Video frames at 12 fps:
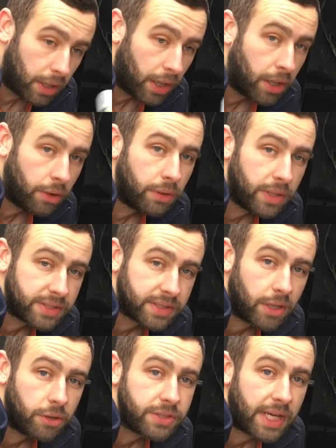I know there's
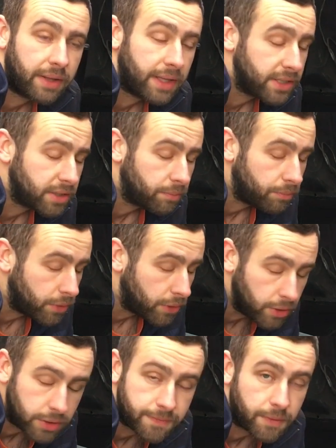loads out there, some
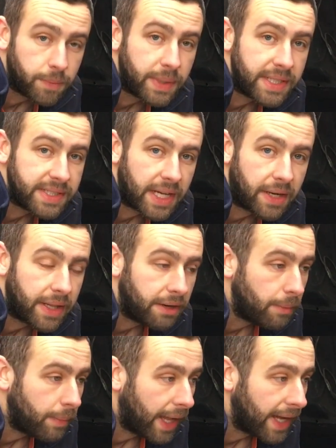beautiful Minis out
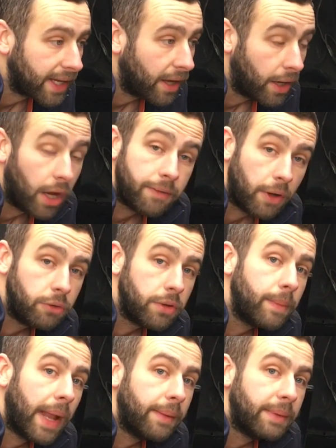there in black, and I've owned
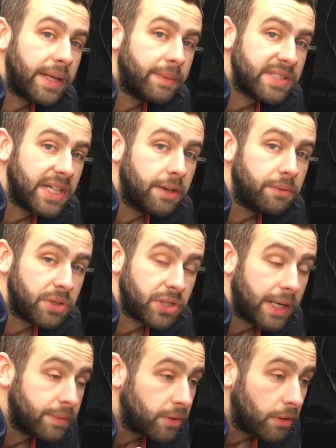a black Mini myself, which
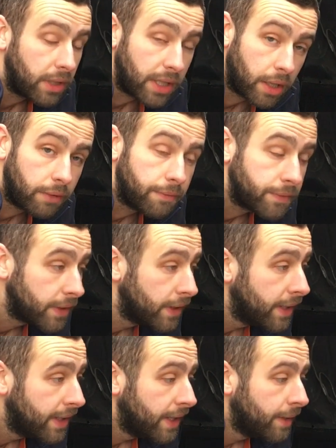I absolutely loved.
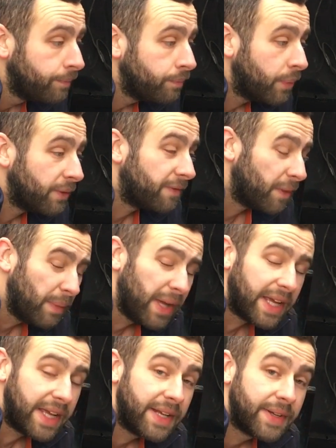But for
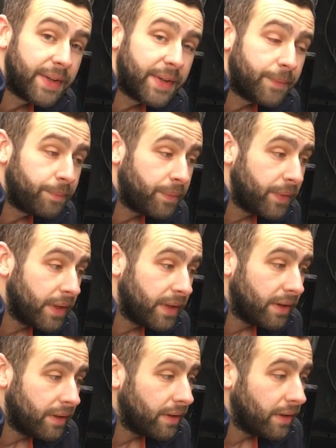me,
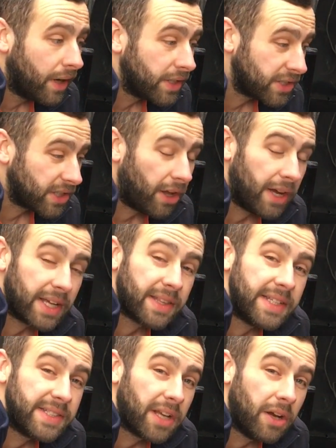I just like
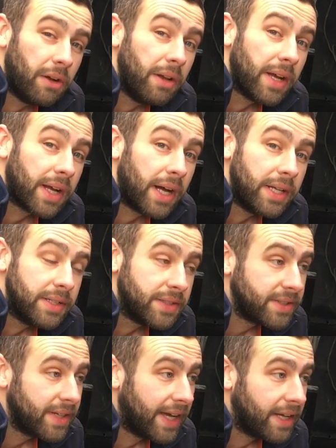these earlier
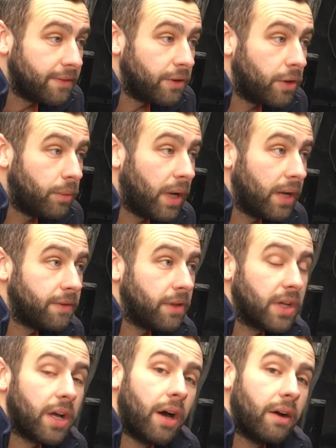colours, and I thought, while I've
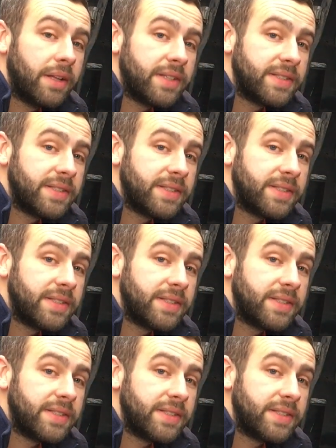got the car at this